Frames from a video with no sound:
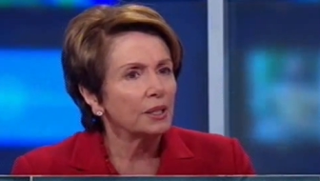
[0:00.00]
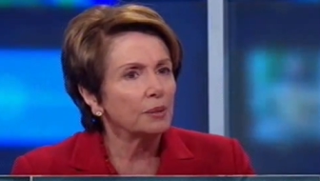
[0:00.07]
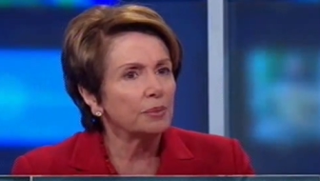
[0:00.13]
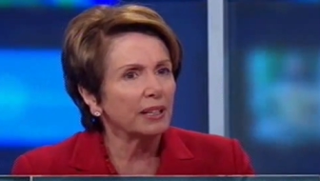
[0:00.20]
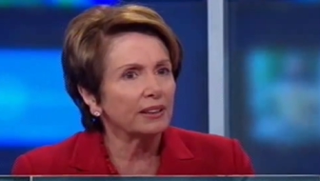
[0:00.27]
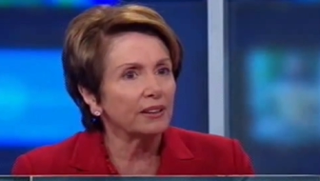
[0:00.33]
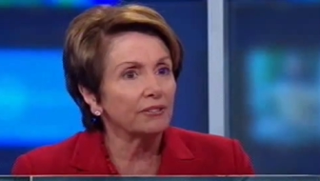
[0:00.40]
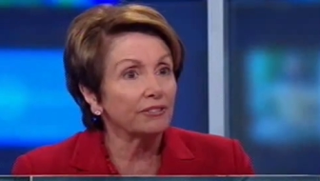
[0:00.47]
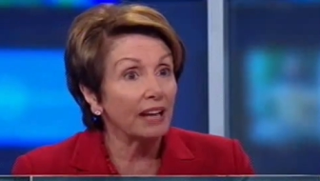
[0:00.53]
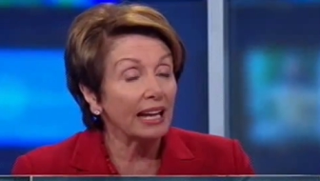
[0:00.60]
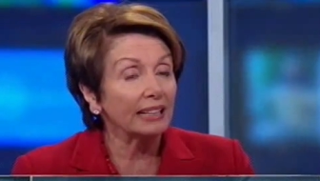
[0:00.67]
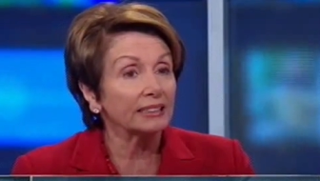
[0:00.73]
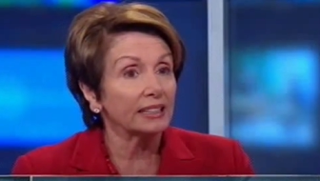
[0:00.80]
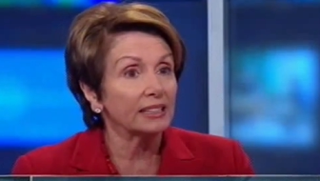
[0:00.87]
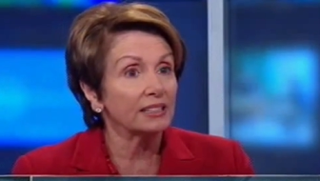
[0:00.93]
But the
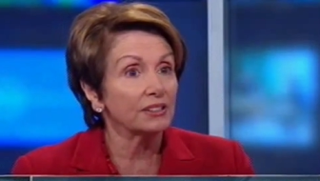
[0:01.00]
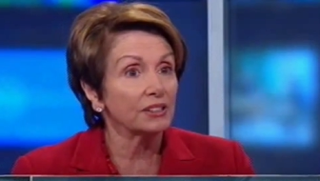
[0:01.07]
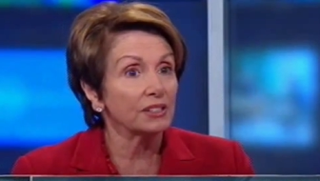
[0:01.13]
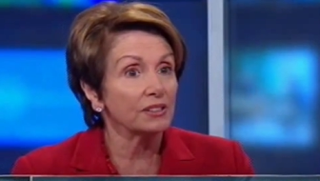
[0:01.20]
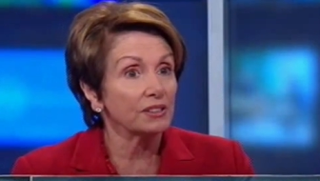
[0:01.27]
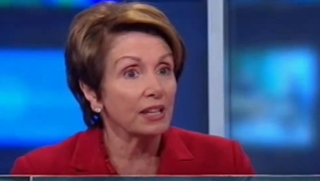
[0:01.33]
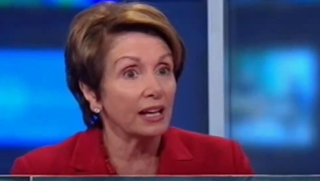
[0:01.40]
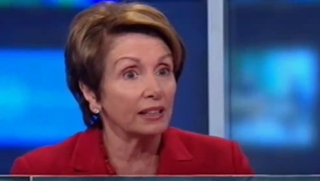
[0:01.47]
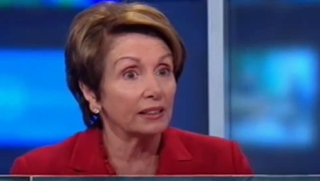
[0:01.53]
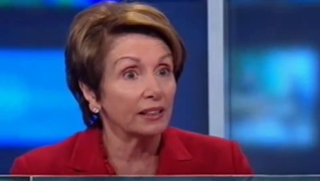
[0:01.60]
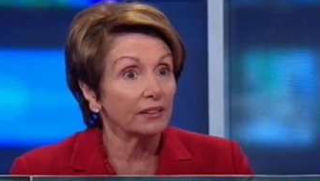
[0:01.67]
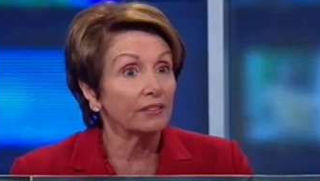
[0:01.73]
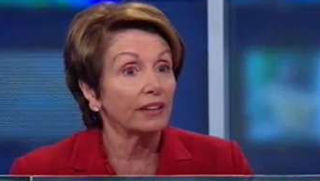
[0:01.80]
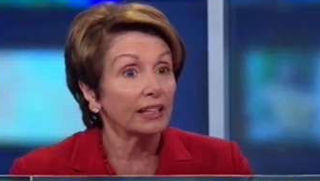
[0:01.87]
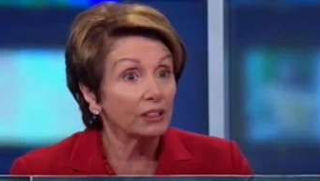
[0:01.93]
fact is that
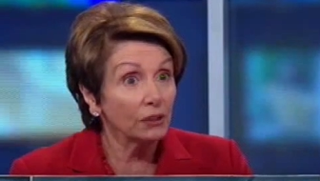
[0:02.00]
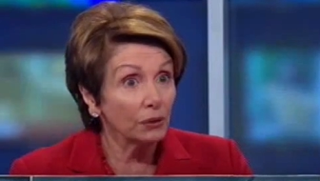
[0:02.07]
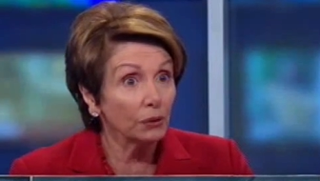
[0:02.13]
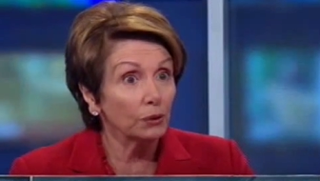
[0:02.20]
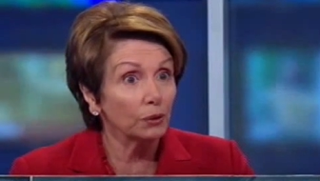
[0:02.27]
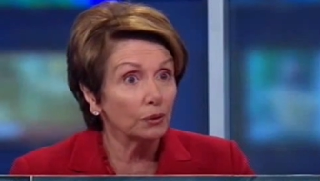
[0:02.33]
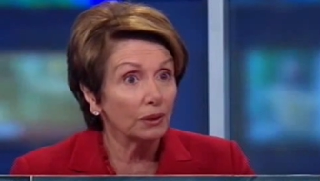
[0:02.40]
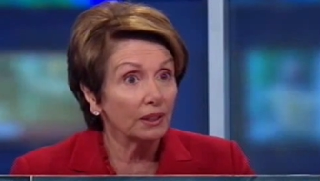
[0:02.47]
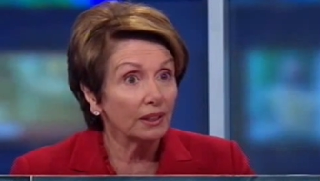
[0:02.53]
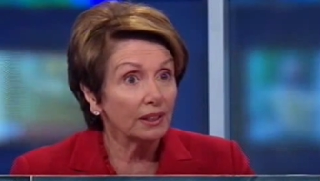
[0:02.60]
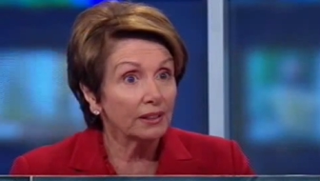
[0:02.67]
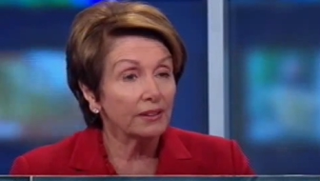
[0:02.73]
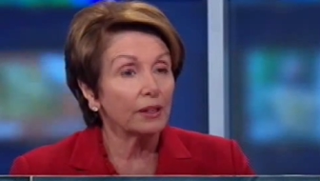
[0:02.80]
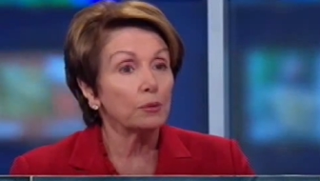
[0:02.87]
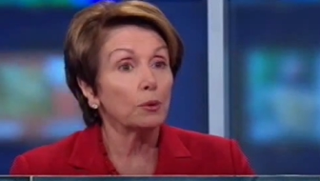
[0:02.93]
they knew
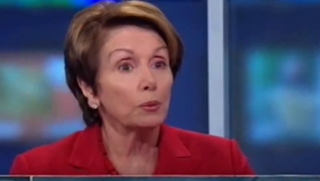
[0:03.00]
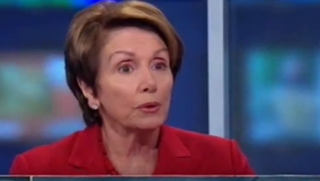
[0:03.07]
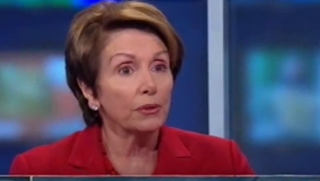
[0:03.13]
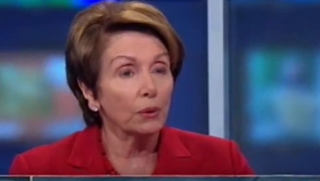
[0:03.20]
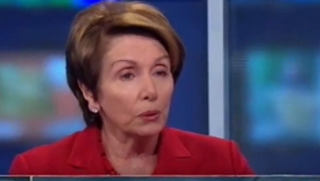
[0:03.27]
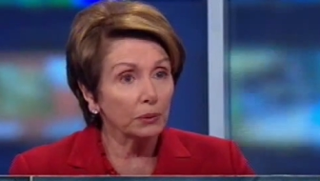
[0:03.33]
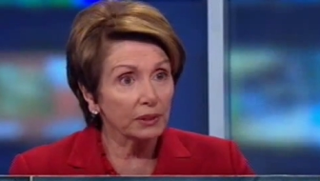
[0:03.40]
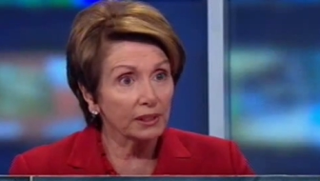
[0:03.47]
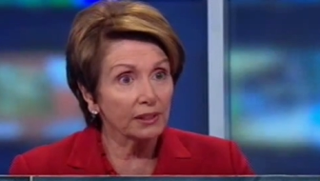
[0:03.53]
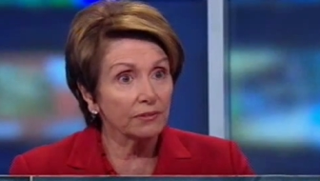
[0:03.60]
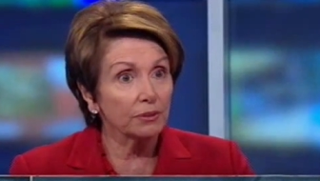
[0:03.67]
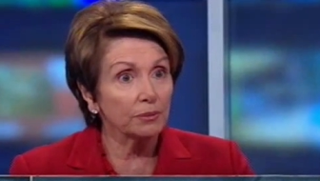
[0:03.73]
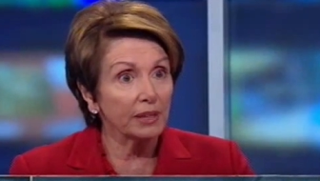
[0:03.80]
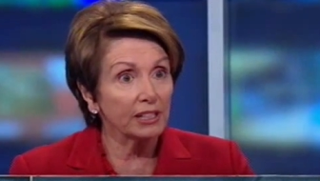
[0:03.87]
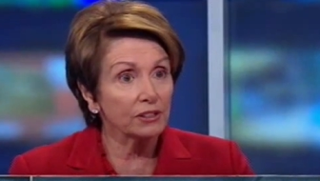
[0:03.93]
they were withholding the
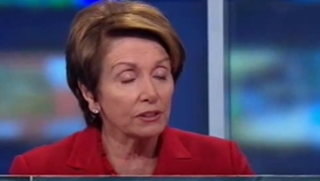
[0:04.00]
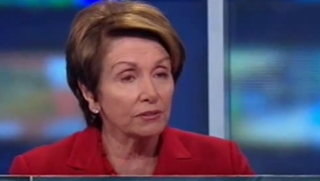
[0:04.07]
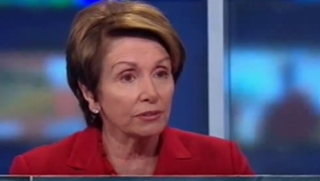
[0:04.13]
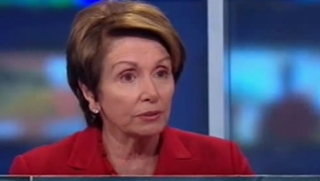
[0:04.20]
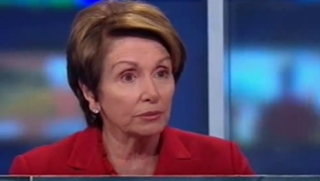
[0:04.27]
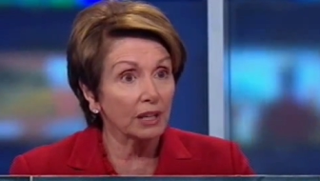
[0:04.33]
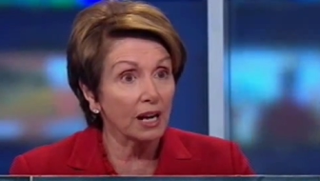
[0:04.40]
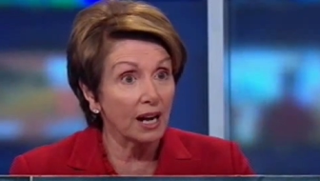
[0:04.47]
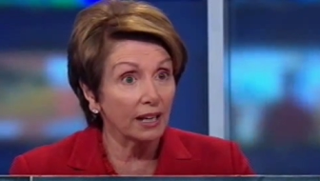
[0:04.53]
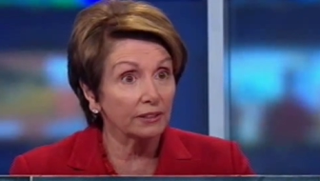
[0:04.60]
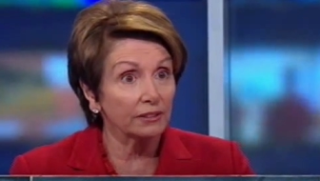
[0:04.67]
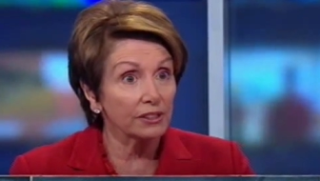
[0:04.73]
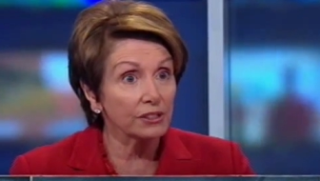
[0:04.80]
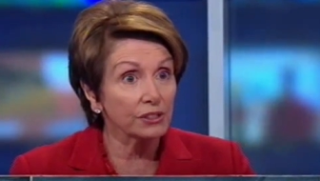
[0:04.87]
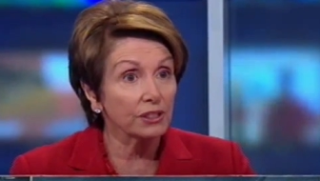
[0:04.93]
information from
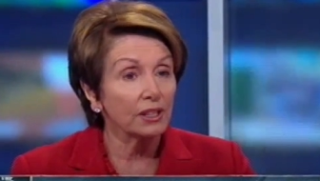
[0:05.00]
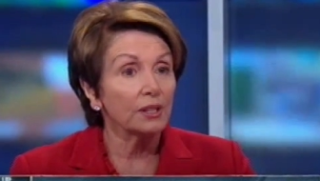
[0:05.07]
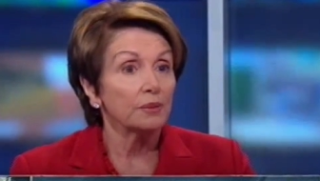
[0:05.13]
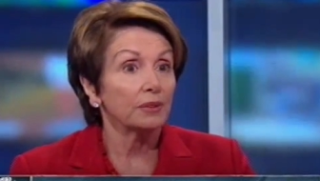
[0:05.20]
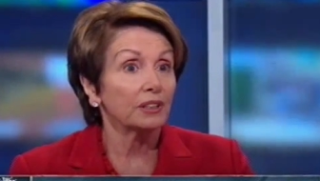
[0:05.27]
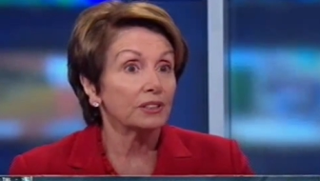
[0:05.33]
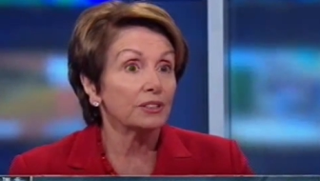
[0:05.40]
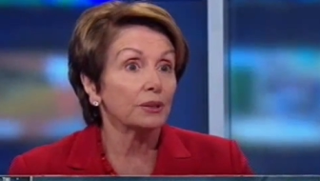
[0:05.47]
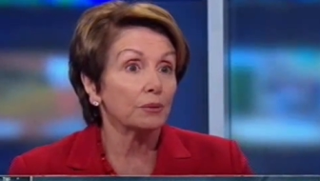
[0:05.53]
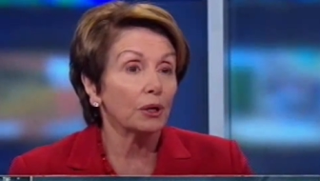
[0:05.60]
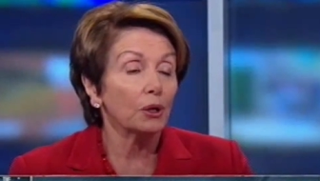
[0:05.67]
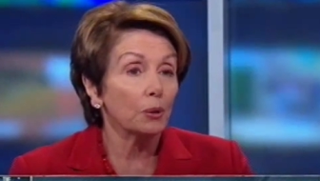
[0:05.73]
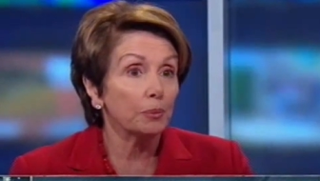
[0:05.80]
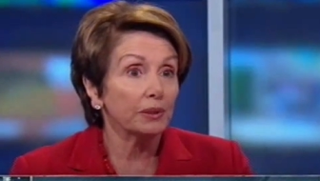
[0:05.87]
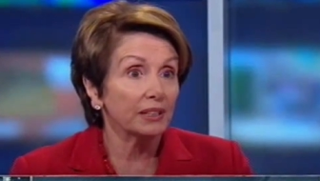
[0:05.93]
Congress because they were
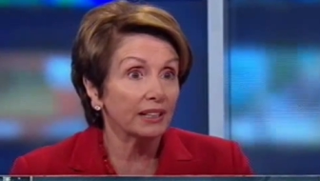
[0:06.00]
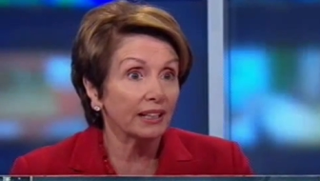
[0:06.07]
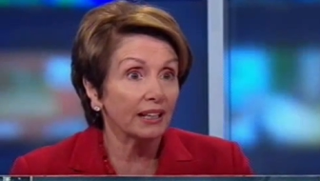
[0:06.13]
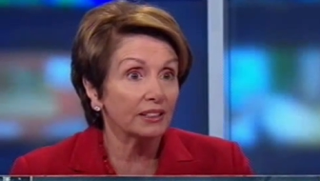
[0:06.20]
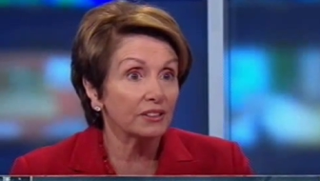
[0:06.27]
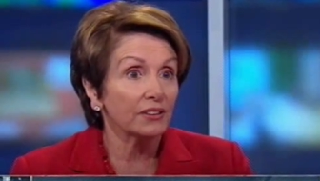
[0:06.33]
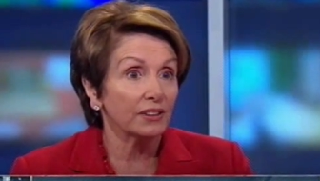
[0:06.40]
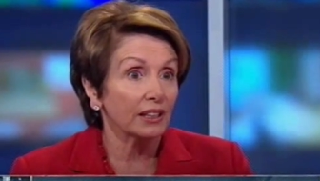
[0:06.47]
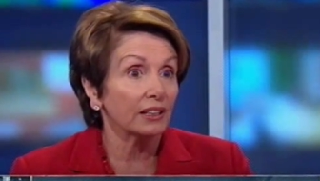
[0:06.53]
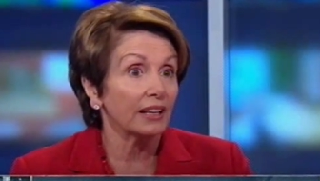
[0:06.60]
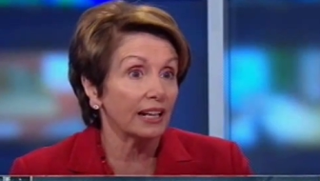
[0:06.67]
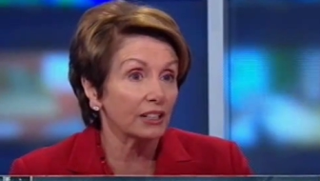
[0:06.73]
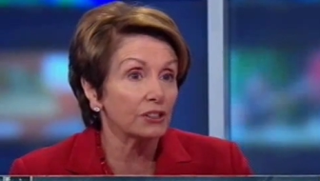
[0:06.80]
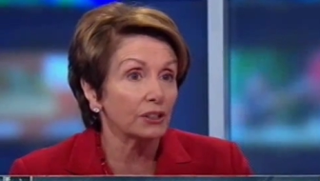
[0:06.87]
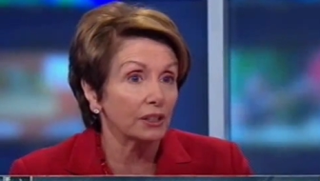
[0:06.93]
hoping to get to the
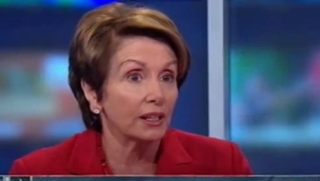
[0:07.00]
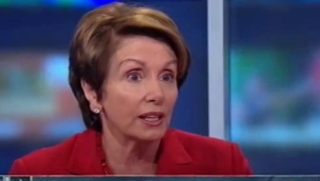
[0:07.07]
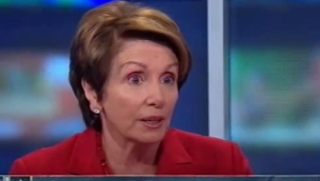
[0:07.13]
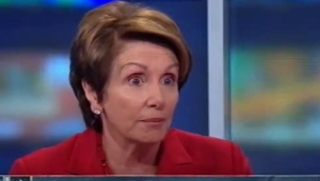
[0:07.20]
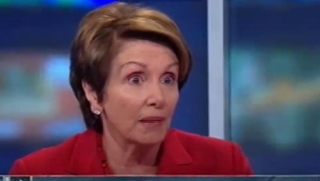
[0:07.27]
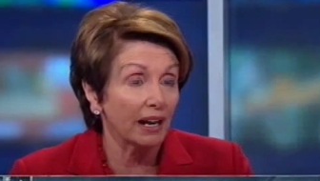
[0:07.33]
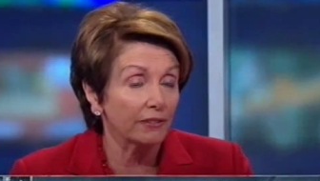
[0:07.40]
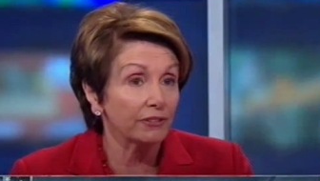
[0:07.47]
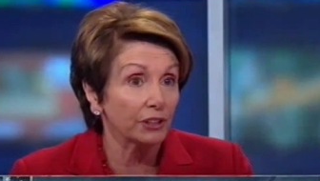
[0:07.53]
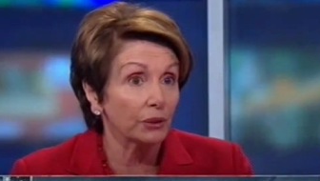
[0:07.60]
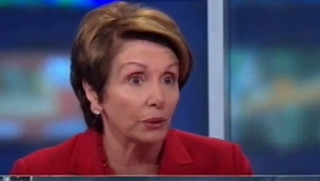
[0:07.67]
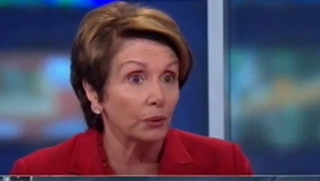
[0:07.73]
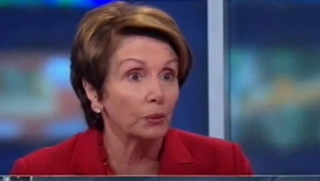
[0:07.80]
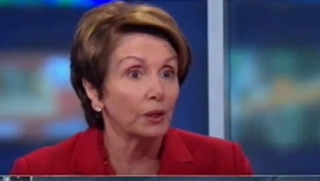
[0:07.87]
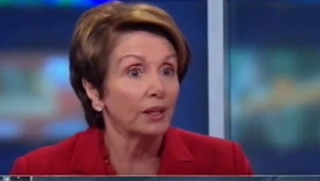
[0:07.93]
election, in my
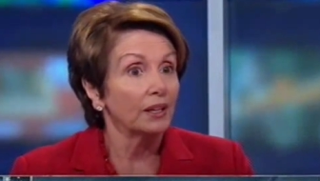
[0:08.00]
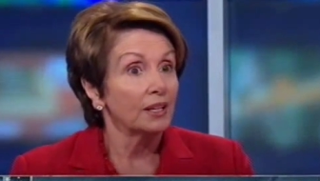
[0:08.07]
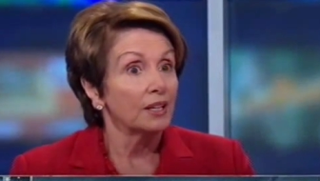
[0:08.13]
view.